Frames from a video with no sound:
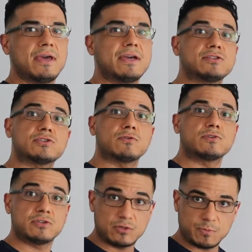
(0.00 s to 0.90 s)
And
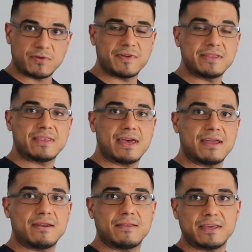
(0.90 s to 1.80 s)
so to prevent
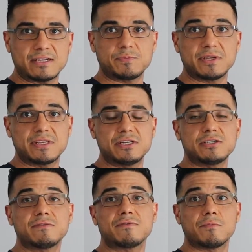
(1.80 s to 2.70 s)
that, the
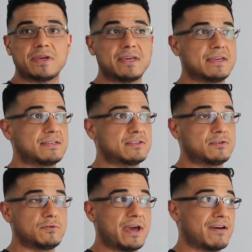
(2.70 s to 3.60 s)
expectations for me is
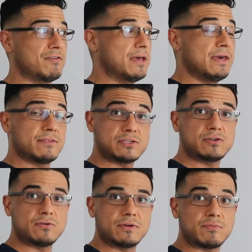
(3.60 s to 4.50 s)
to have the
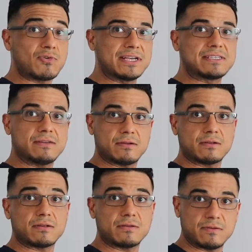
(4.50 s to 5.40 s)
student present
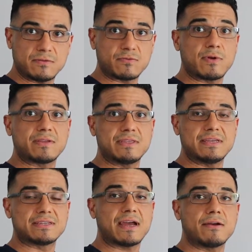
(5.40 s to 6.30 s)
throughout the
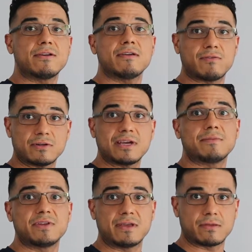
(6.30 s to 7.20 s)
entirety of our
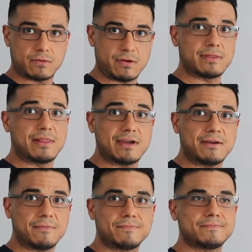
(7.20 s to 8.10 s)
time together online.